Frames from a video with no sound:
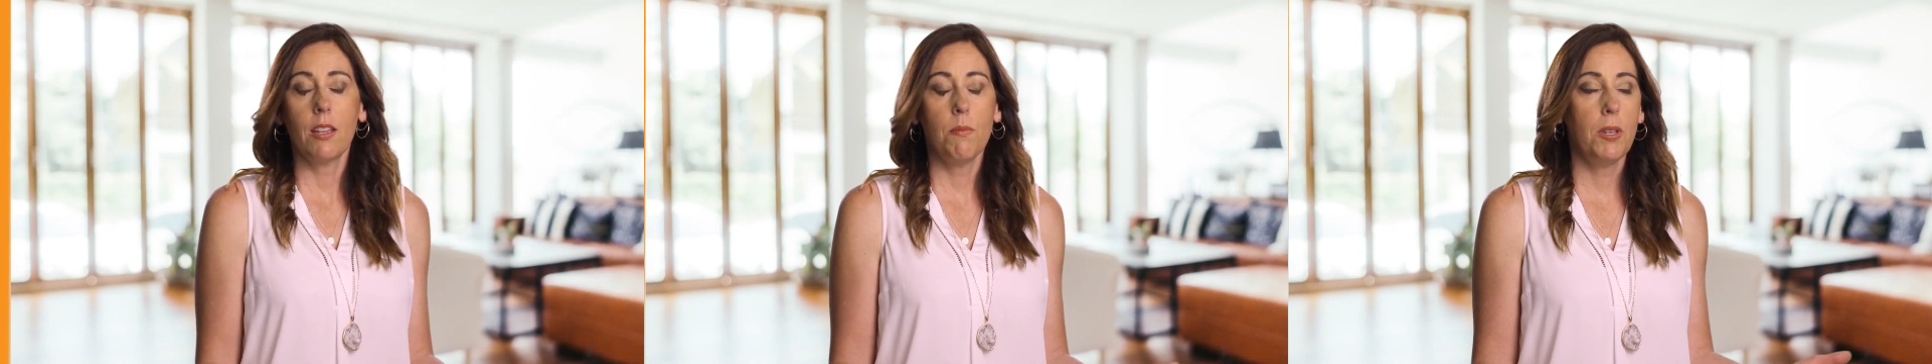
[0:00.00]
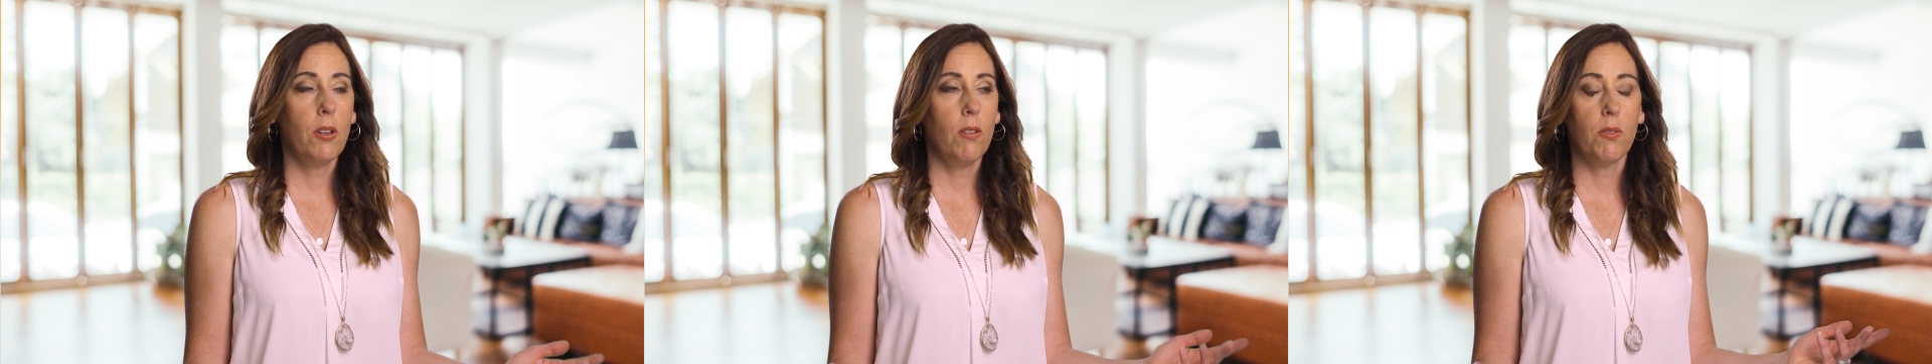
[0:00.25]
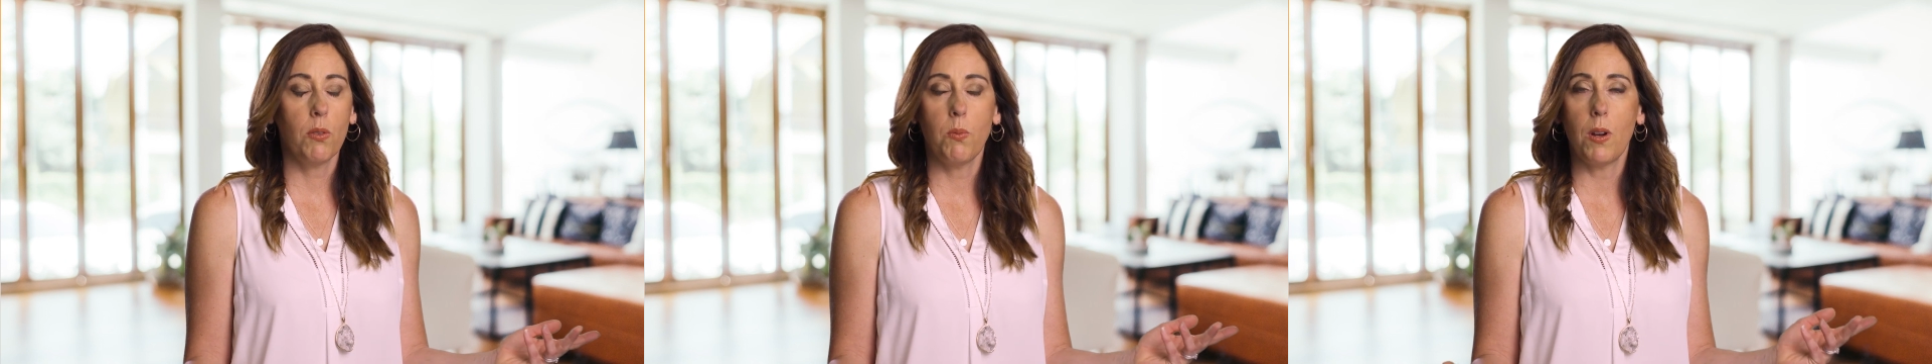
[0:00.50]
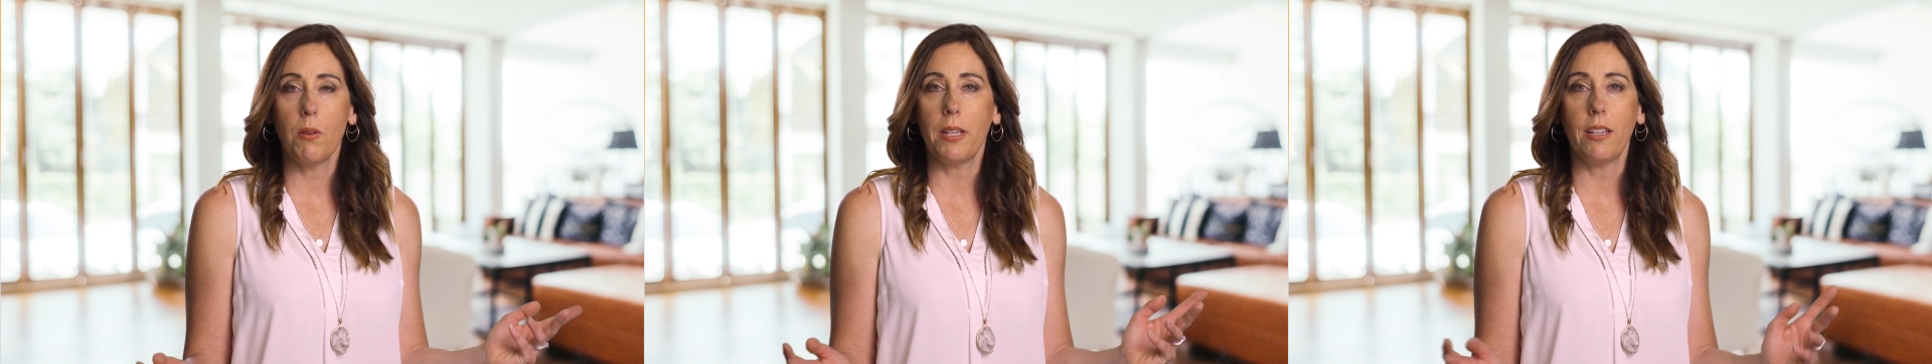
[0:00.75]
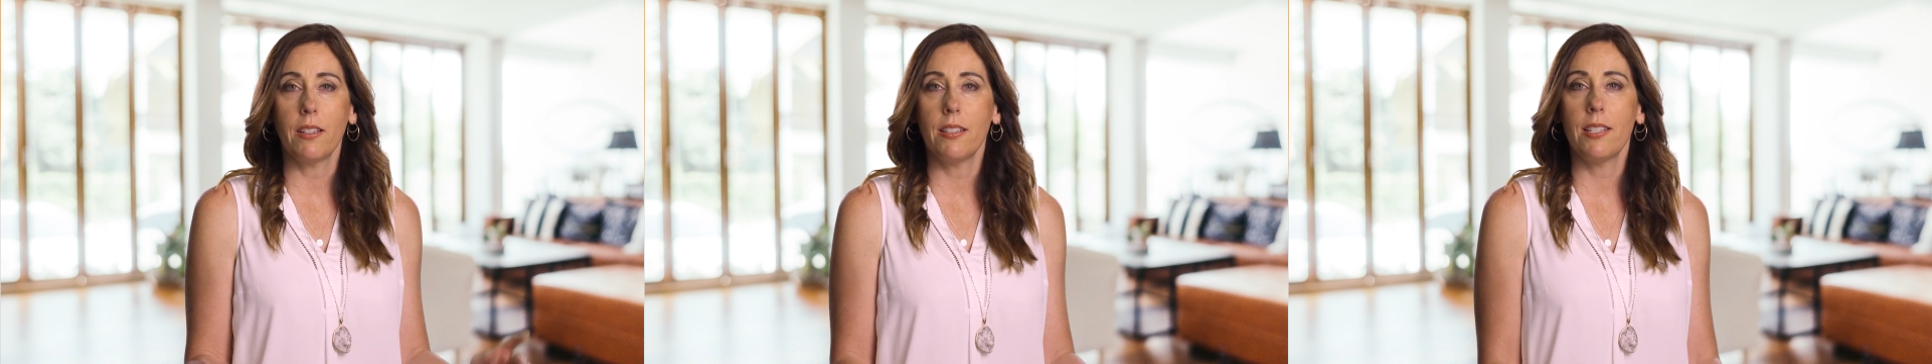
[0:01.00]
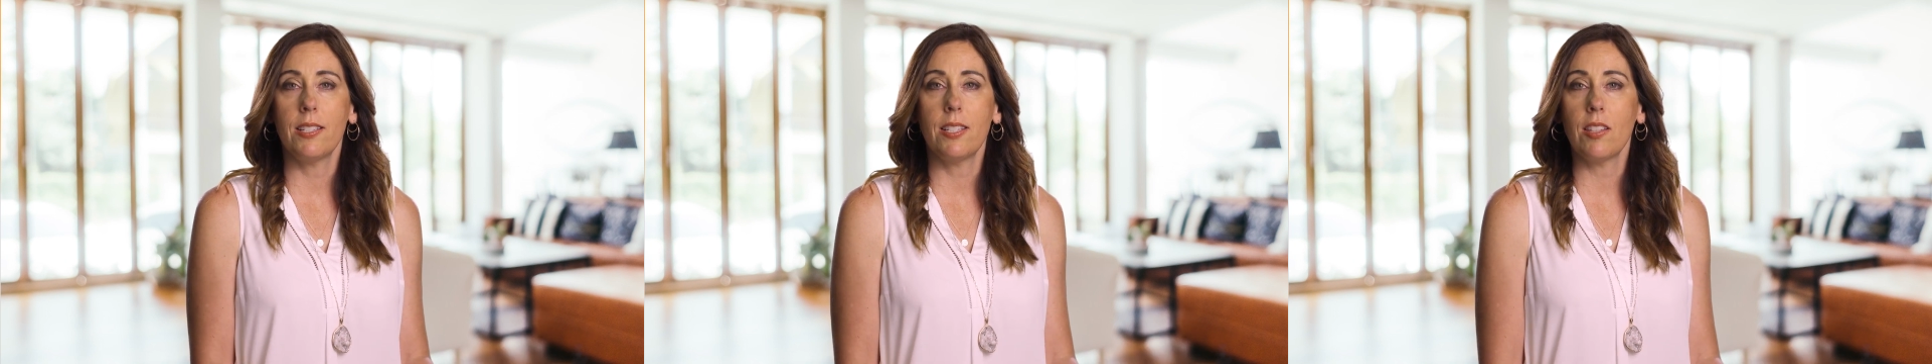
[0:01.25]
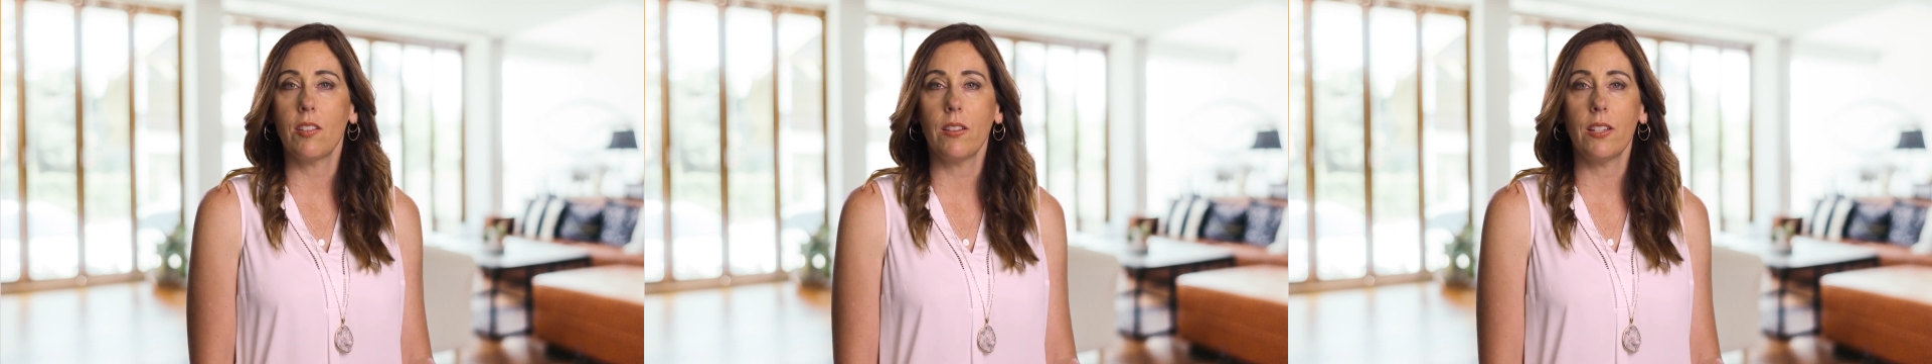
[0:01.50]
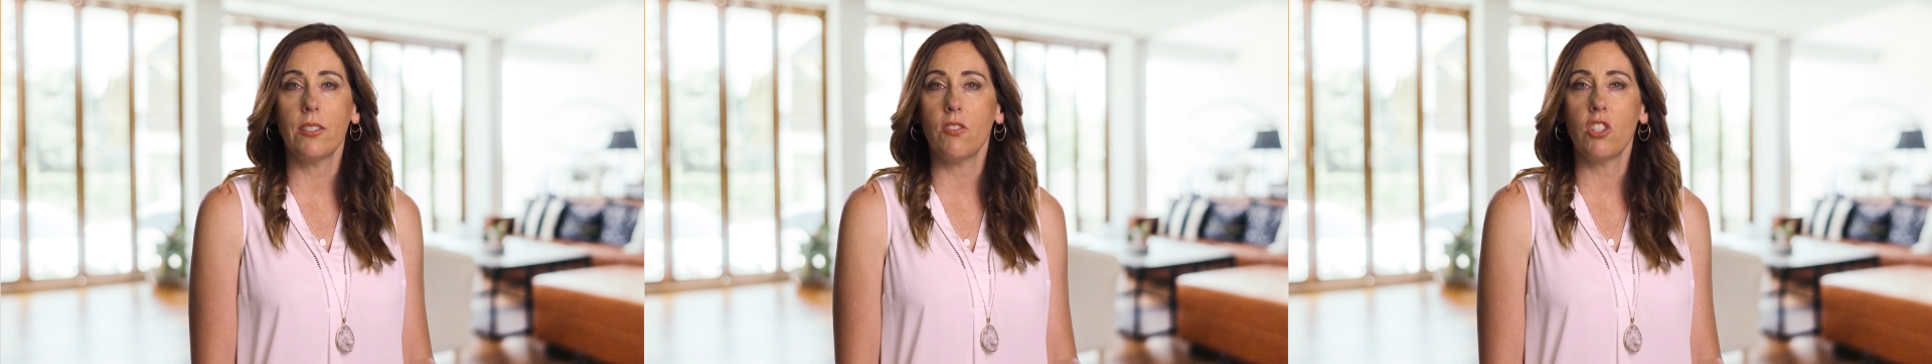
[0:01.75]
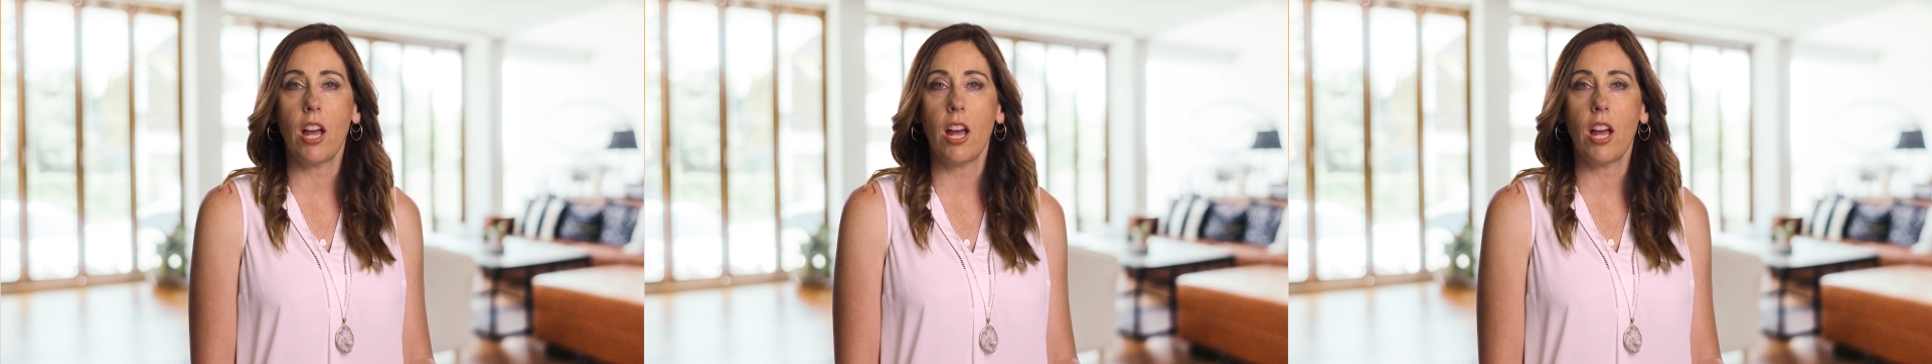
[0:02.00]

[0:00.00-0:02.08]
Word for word: It can be overwhelming to see the list of